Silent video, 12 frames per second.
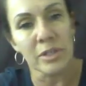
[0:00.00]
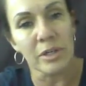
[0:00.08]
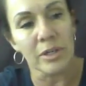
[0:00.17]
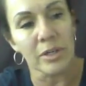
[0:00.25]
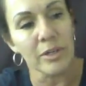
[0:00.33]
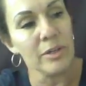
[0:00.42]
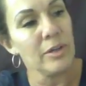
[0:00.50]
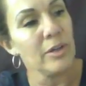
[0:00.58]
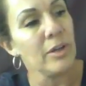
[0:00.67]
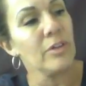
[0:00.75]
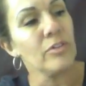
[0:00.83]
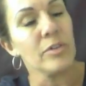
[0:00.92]
gun,
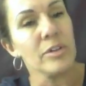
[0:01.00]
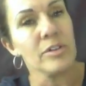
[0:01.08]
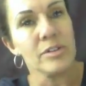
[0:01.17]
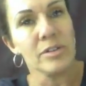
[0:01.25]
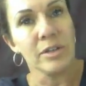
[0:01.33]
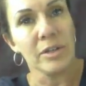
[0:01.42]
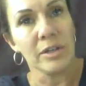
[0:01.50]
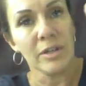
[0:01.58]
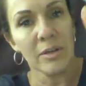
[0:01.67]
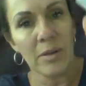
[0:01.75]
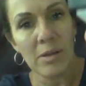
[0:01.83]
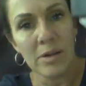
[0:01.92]
as you can
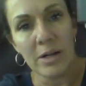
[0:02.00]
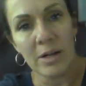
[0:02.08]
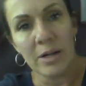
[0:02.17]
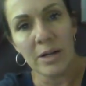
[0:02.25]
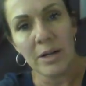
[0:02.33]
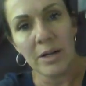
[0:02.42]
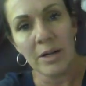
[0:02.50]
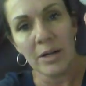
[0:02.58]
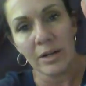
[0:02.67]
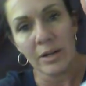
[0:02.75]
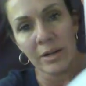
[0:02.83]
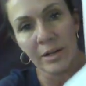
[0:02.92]
see,
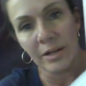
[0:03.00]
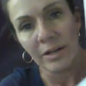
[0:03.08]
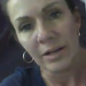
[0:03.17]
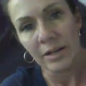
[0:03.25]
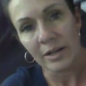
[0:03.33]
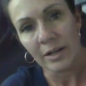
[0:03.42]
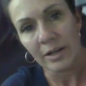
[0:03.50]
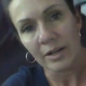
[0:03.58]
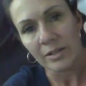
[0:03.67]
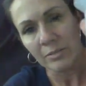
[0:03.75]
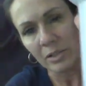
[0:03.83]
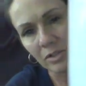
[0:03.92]
it
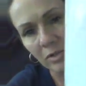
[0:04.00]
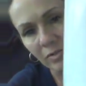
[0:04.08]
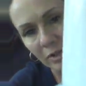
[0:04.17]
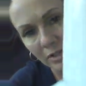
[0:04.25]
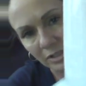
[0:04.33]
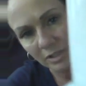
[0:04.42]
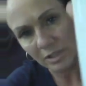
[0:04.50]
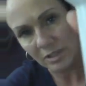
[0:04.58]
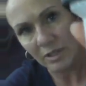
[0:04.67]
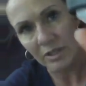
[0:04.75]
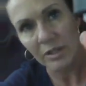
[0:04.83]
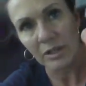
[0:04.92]
has, I'm not sure if you can see
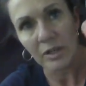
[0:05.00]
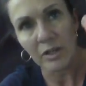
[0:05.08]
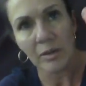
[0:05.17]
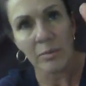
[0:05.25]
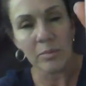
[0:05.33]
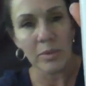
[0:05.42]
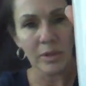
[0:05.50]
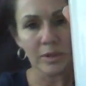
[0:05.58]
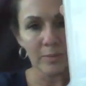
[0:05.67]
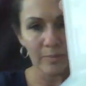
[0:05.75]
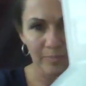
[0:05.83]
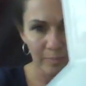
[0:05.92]
that here,
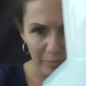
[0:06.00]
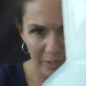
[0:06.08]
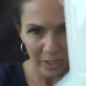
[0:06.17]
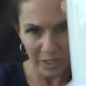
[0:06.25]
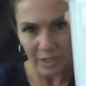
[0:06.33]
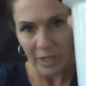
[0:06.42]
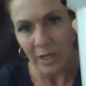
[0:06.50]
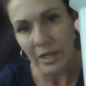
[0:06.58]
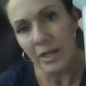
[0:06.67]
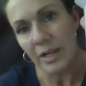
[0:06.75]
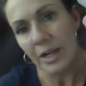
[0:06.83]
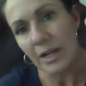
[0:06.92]
but
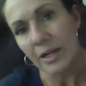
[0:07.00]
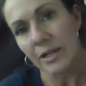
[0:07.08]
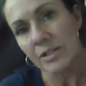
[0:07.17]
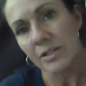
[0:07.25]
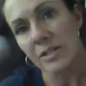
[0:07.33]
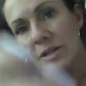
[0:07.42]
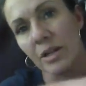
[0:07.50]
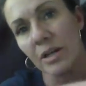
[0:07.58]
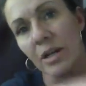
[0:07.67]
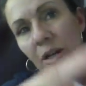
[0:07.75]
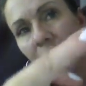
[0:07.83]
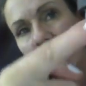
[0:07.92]
it has
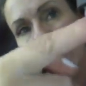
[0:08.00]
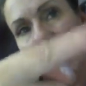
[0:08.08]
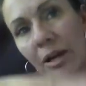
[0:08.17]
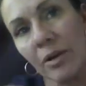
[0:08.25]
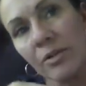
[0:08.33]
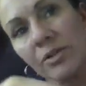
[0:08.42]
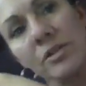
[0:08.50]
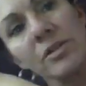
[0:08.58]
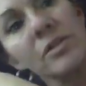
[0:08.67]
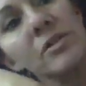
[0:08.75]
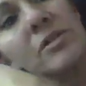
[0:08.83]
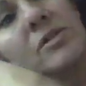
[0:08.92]

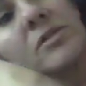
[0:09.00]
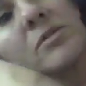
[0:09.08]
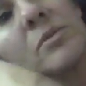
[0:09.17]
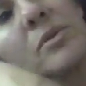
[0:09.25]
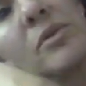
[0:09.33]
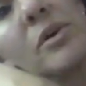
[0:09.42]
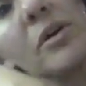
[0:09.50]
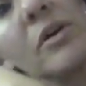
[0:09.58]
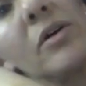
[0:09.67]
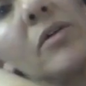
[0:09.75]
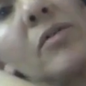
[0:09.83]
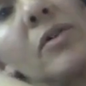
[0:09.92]
ounces. What does it have?